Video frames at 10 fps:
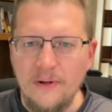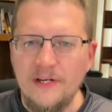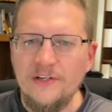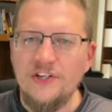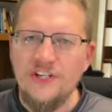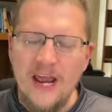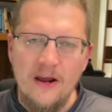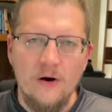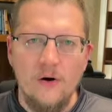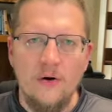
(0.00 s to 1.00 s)
But in
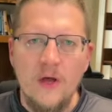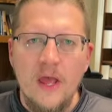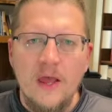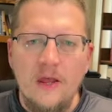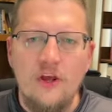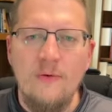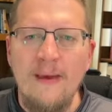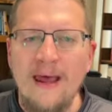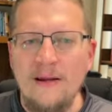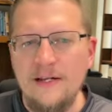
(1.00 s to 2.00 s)
Sheol,
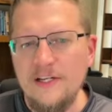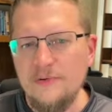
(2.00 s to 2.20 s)
humanity